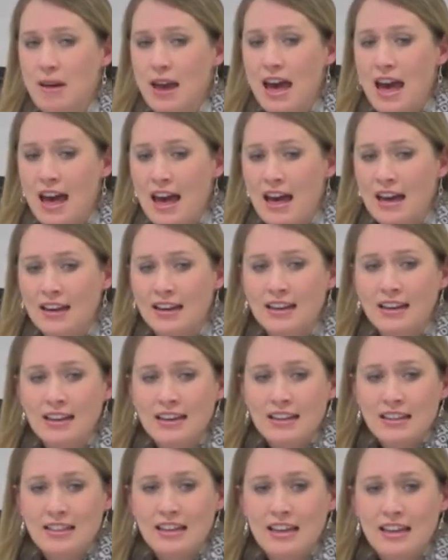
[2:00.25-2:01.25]
add
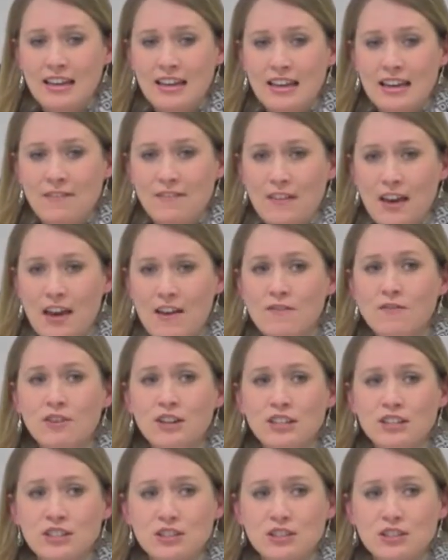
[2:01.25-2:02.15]
that if every